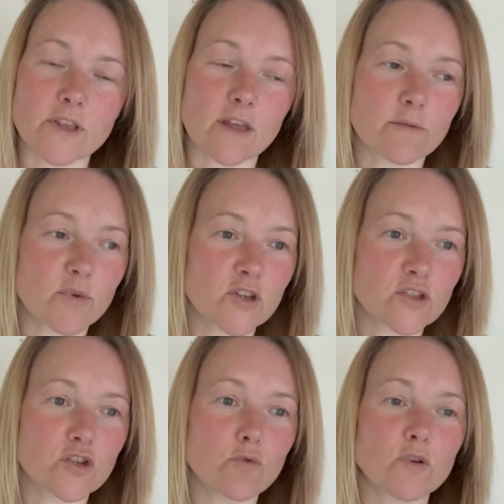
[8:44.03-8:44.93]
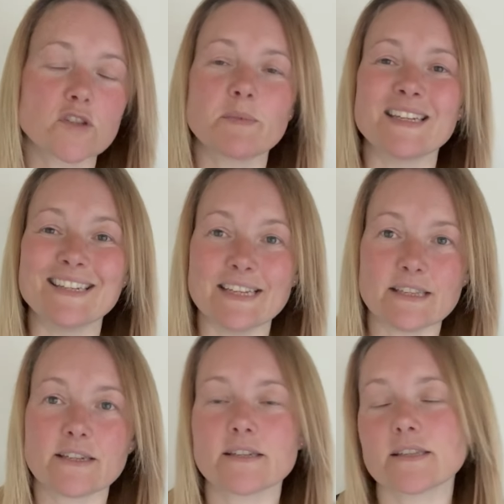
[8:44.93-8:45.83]
They're the person you want to be
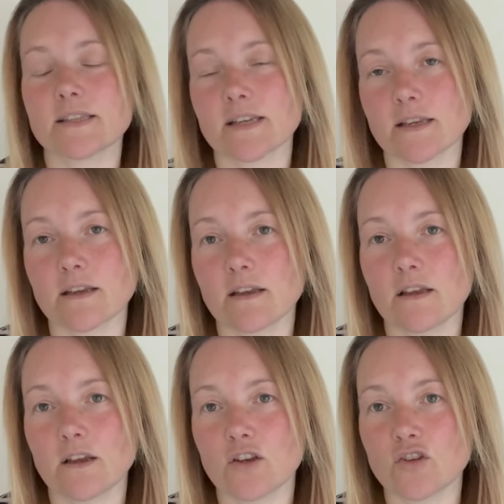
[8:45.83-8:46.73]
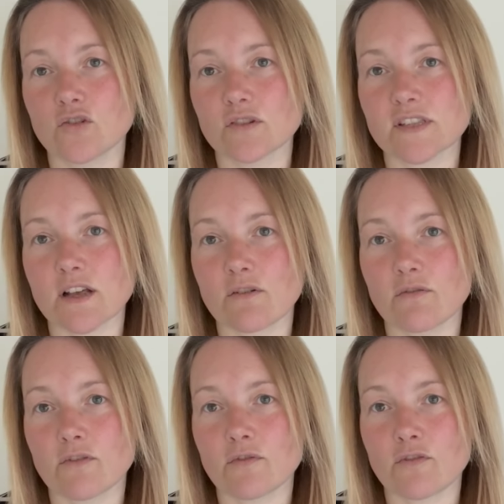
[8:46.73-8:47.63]
distancing
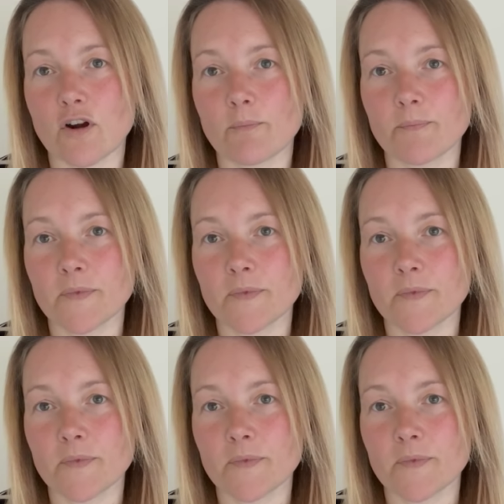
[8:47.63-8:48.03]
yourself from.